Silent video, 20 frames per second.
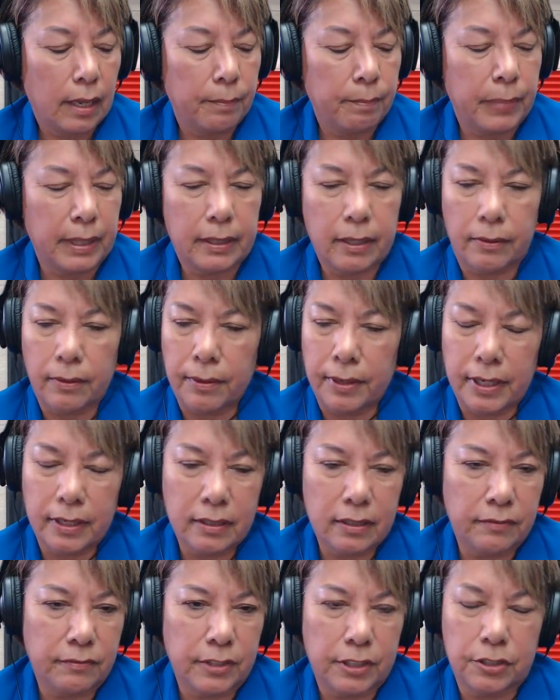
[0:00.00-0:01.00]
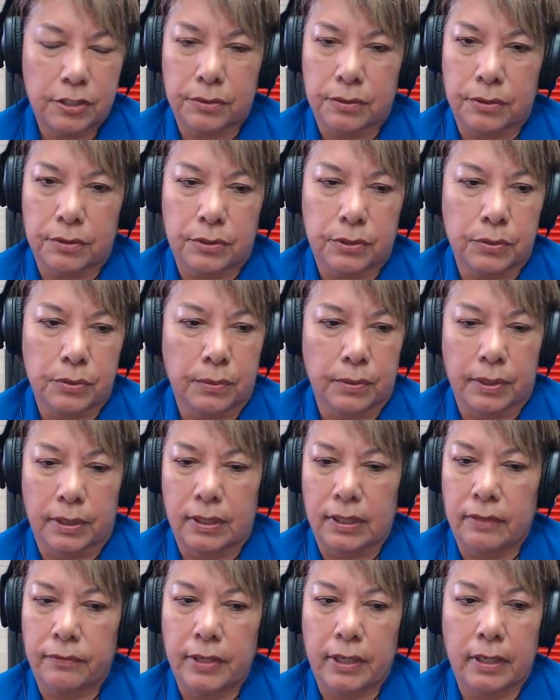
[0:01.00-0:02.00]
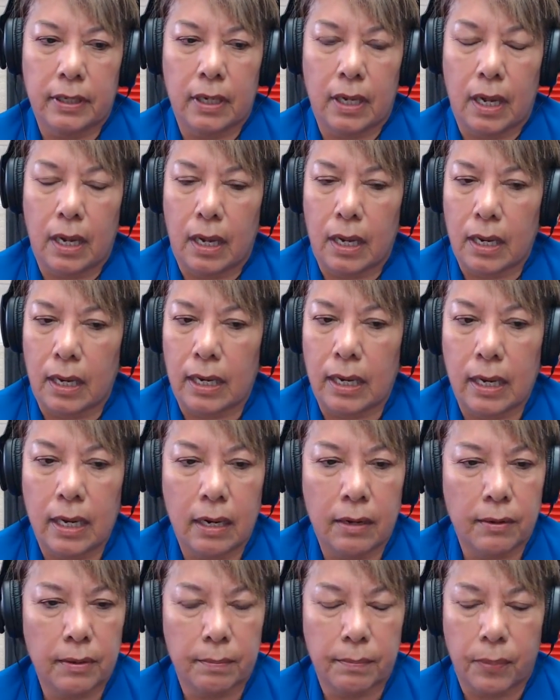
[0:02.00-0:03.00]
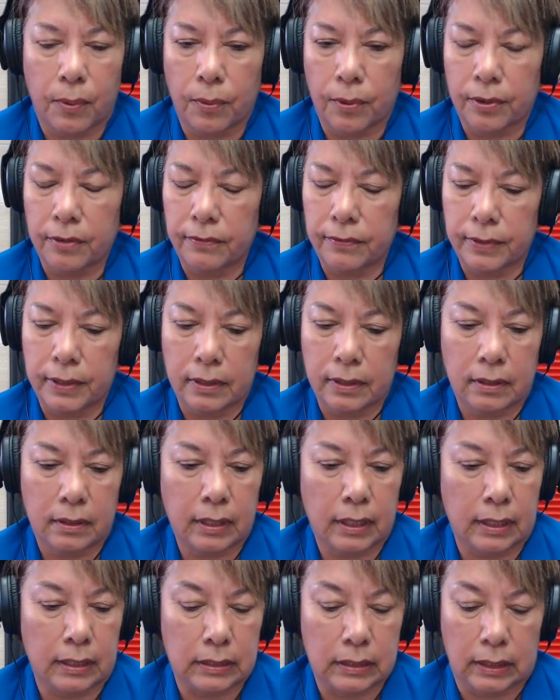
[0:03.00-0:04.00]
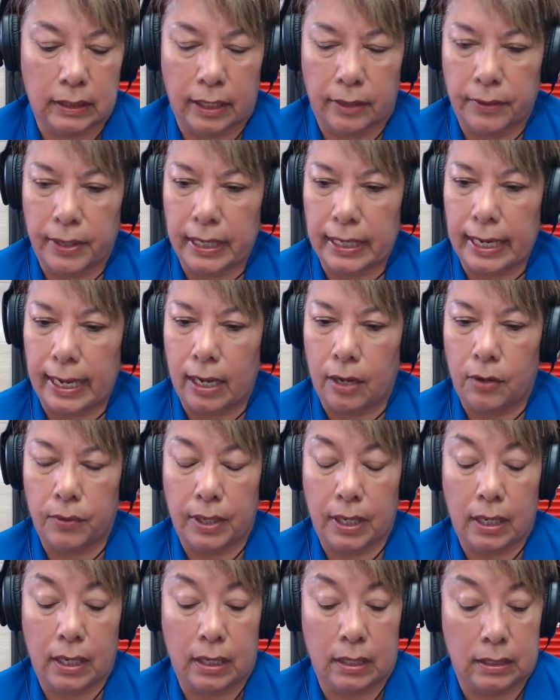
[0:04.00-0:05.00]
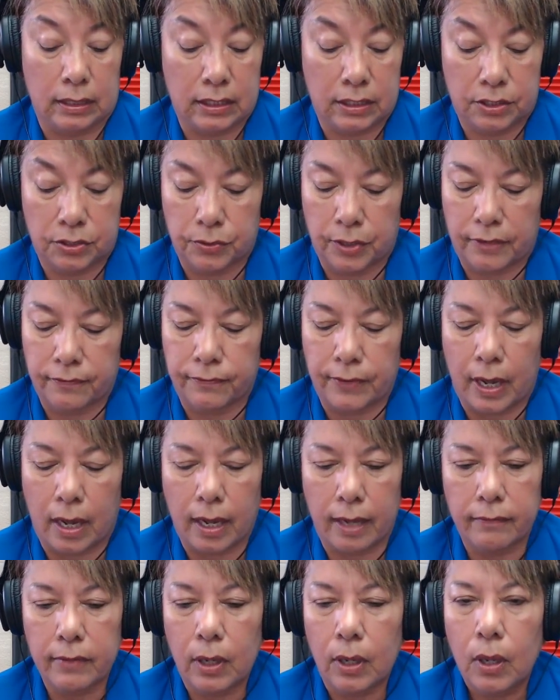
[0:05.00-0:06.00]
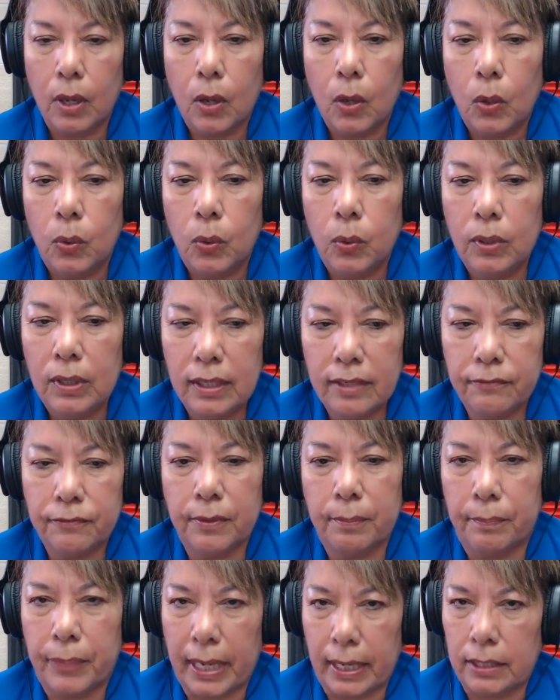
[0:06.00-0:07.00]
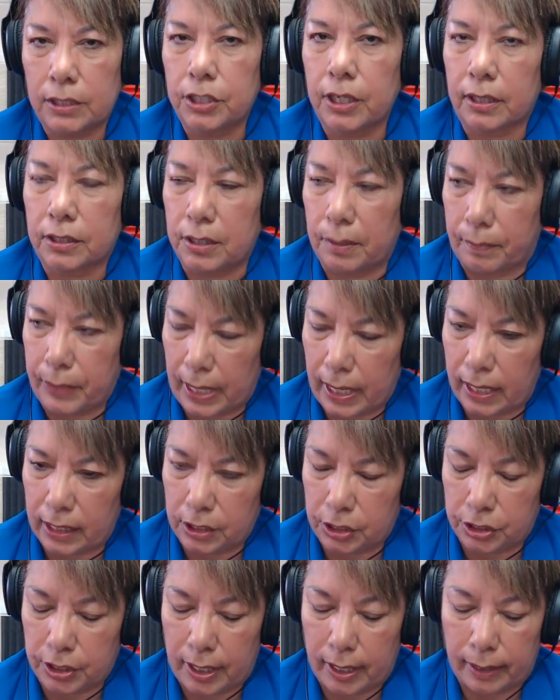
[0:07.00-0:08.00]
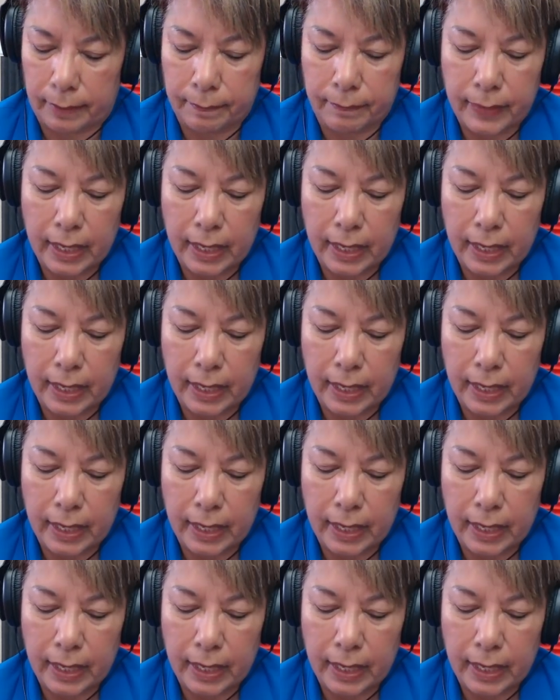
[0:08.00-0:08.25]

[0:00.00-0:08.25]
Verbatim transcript: But there are individuals who are living here in Porterville, in Tulare County, in District 5, who live from paycheck to paycheck.